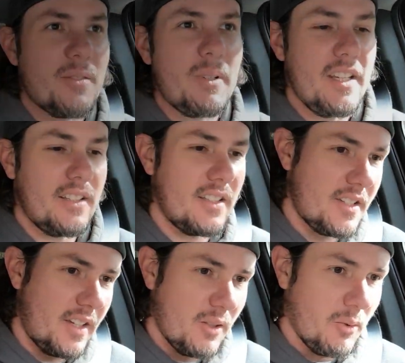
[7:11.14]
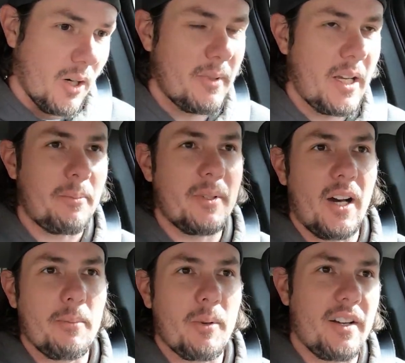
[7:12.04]
as we get this thing warmed up
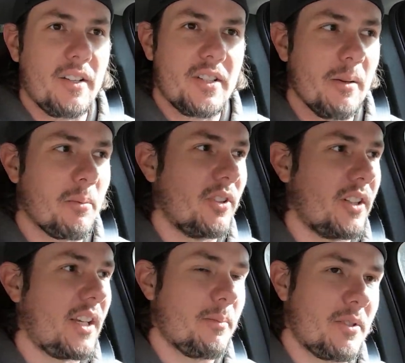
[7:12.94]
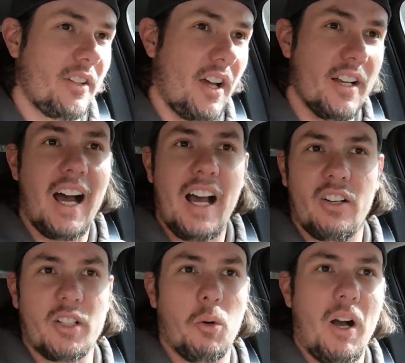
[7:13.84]
into operating temp, we're going to keep an
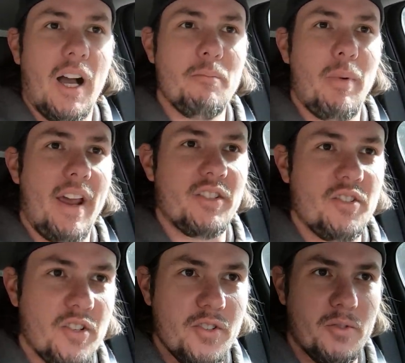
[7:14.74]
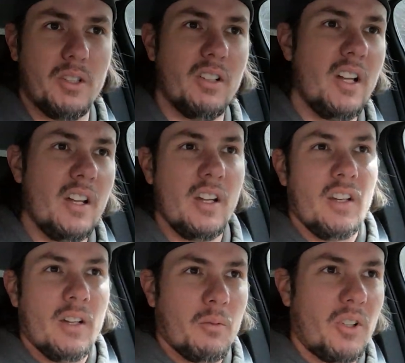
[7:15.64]
eye on our wideband as usual.
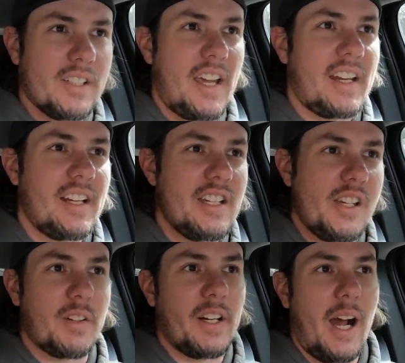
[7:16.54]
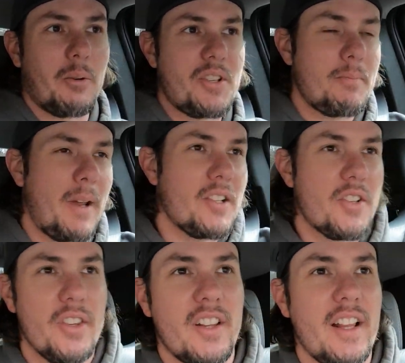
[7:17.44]
We're going to take it easy for now. We're just making
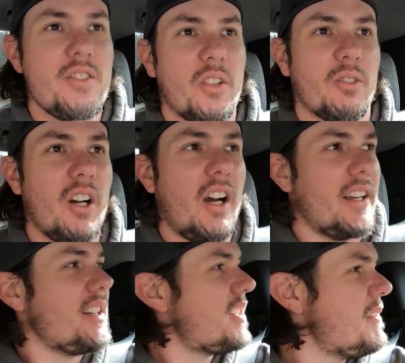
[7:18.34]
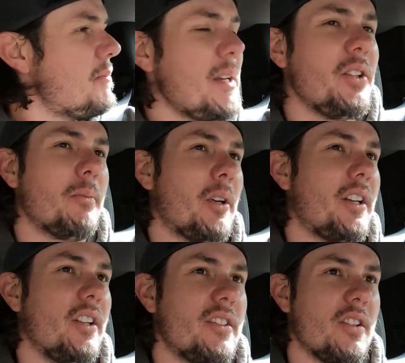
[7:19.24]
sure that thing's going to run, and it seems to be doing
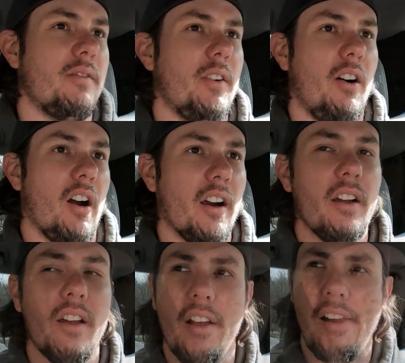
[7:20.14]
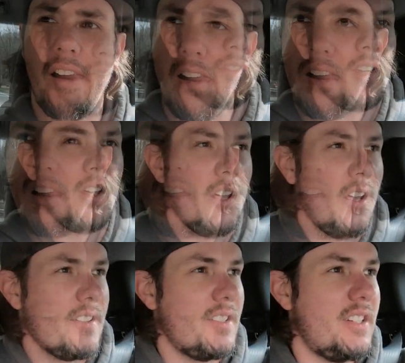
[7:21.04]
pretty good so far.
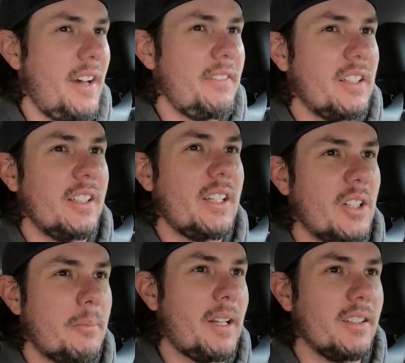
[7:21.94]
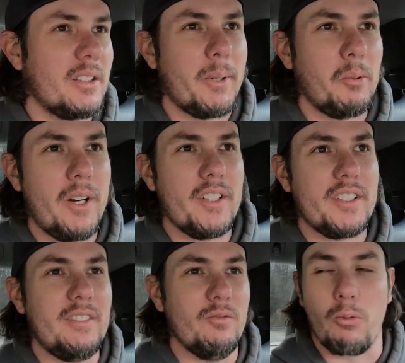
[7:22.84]
It's definitely going to be a little bit
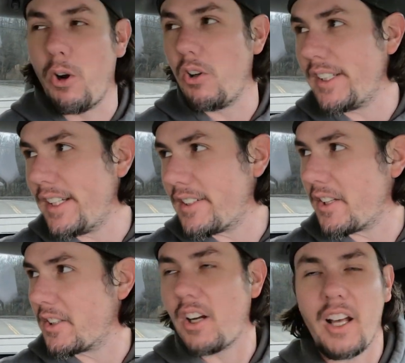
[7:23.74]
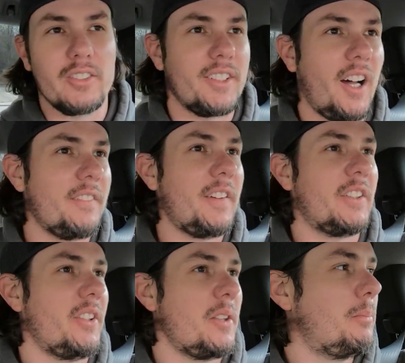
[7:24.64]
weird rolling into the throttle and not
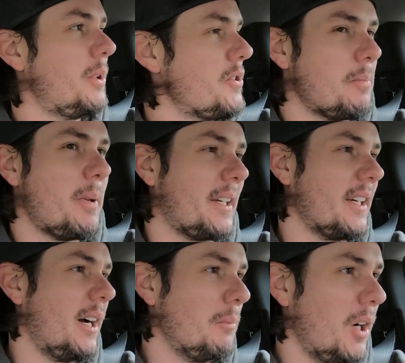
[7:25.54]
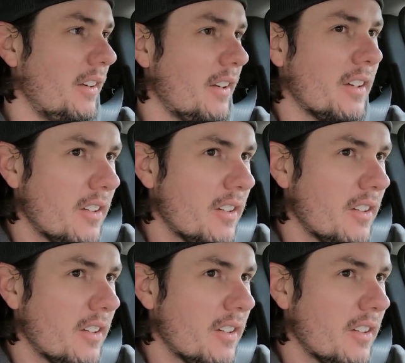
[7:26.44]
feeling the boost pick up, but...